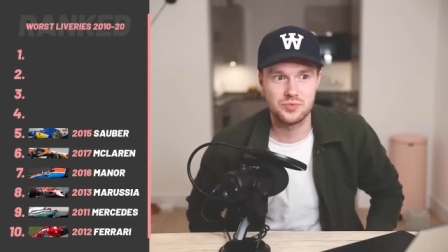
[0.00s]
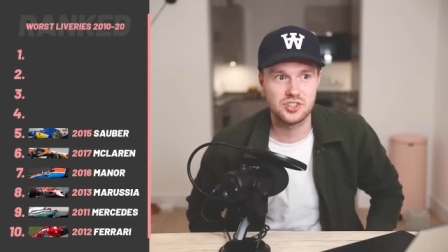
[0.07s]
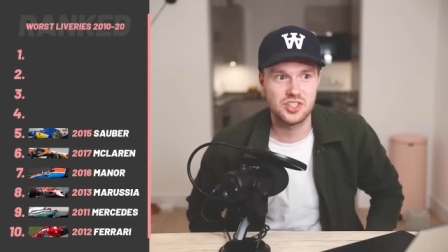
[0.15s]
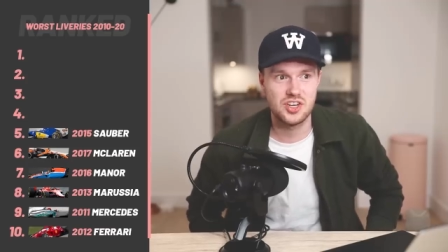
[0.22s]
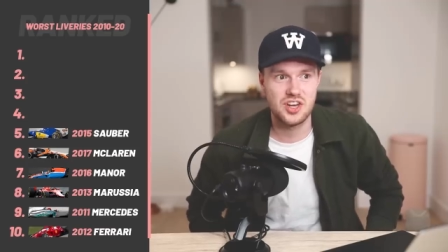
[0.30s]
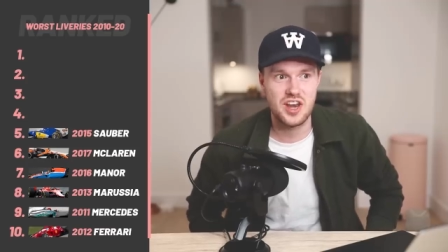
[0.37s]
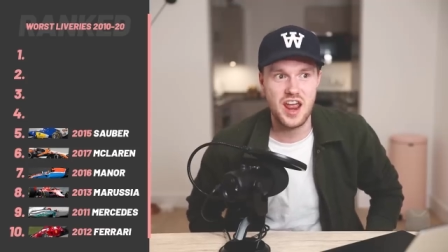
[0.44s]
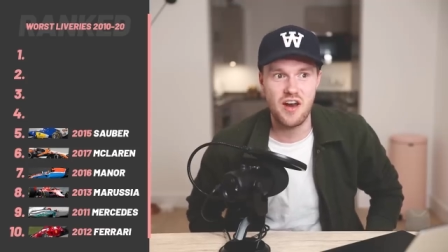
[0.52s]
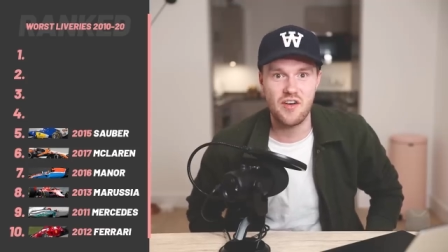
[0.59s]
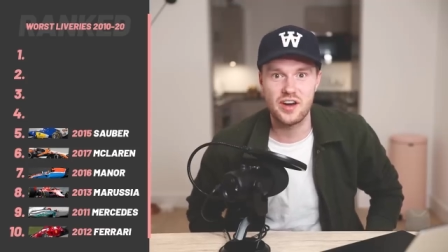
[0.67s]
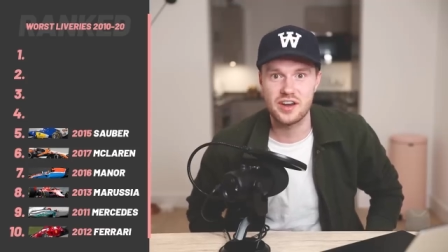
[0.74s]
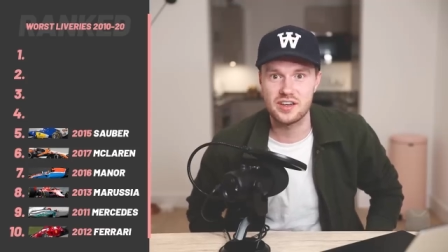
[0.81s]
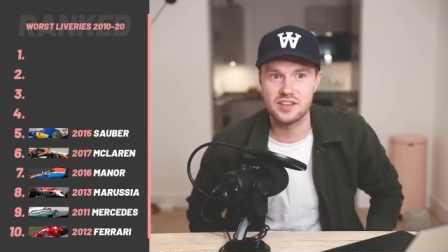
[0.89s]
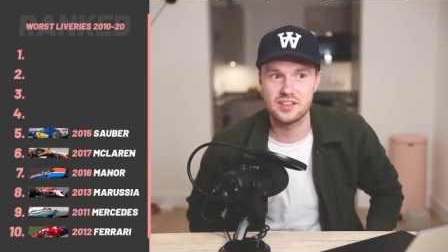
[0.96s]

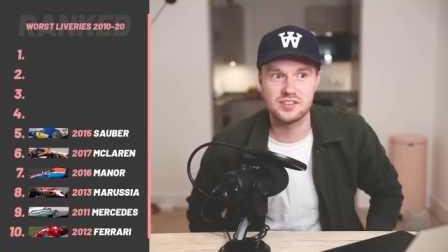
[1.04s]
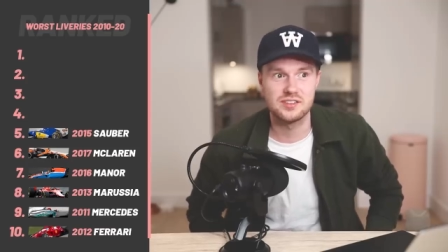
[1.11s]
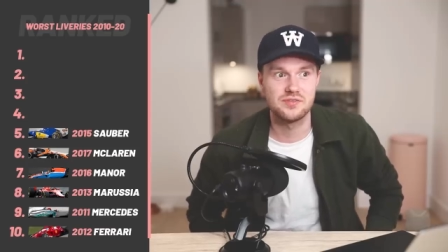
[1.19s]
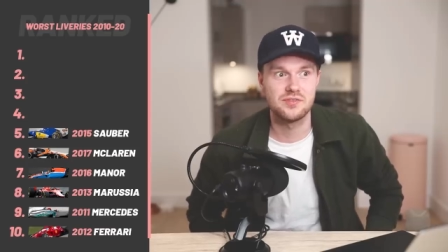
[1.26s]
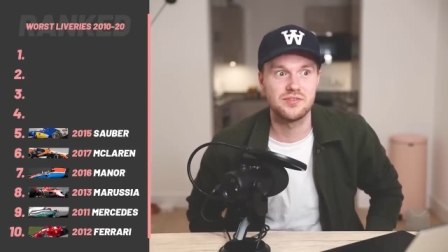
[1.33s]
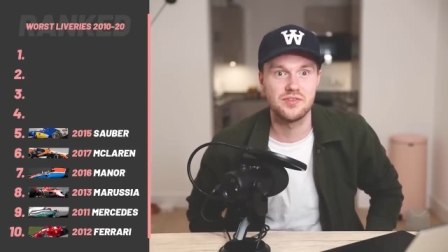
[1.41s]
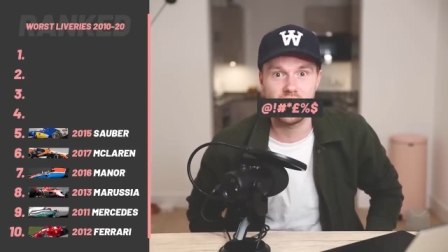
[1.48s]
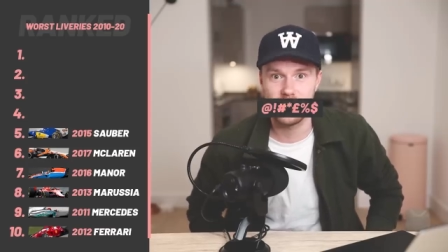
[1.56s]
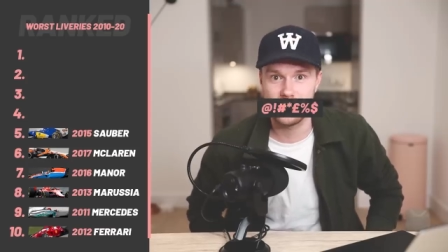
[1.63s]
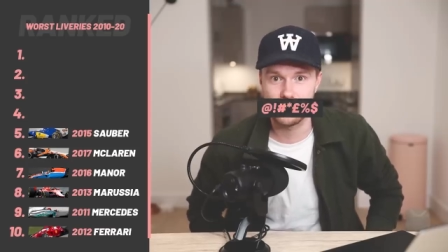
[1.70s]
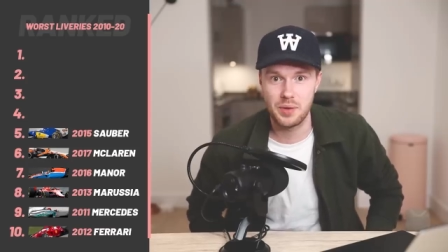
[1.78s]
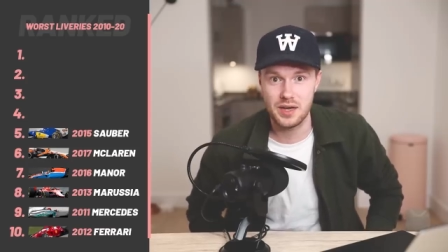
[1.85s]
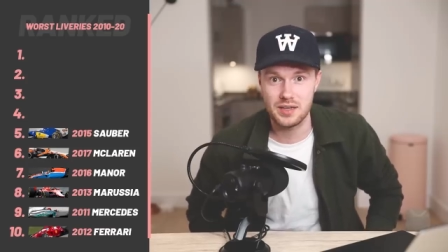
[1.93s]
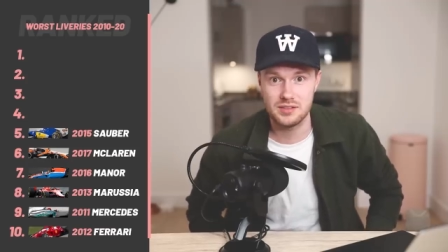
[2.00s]
generic as
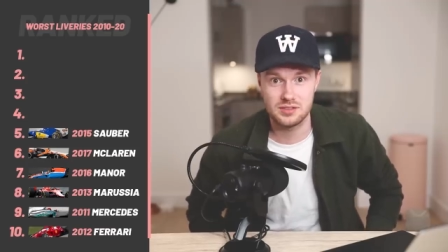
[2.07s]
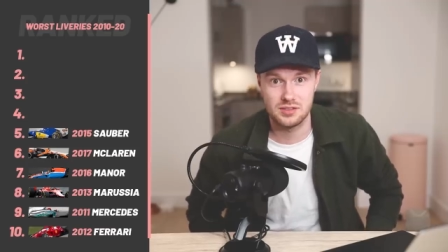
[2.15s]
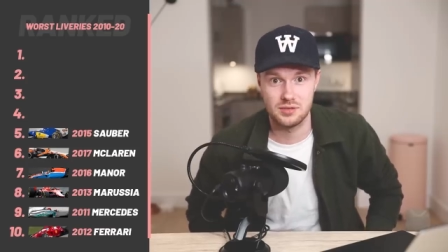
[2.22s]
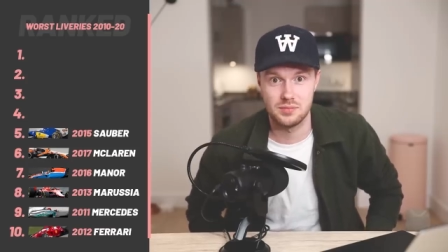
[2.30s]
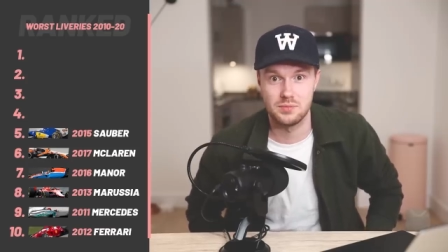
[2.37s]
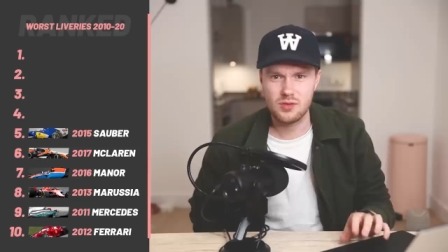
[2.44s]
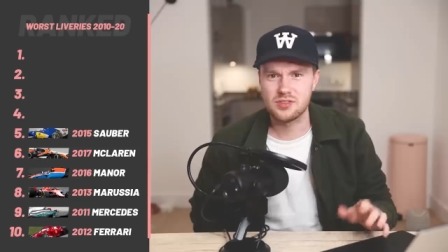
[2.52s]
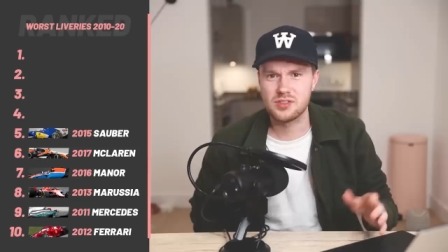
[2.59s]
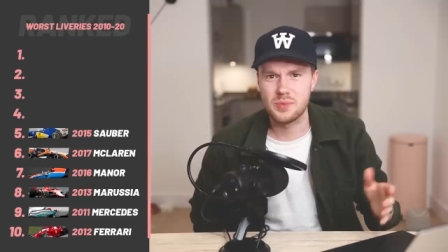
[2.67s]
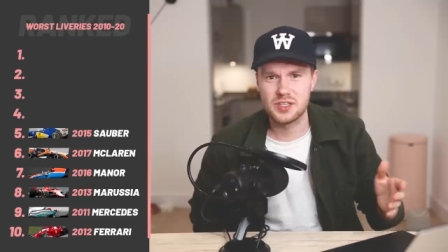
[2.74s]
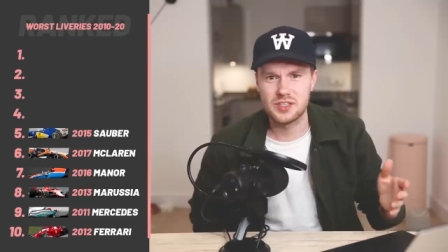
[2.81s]
paint job. Not to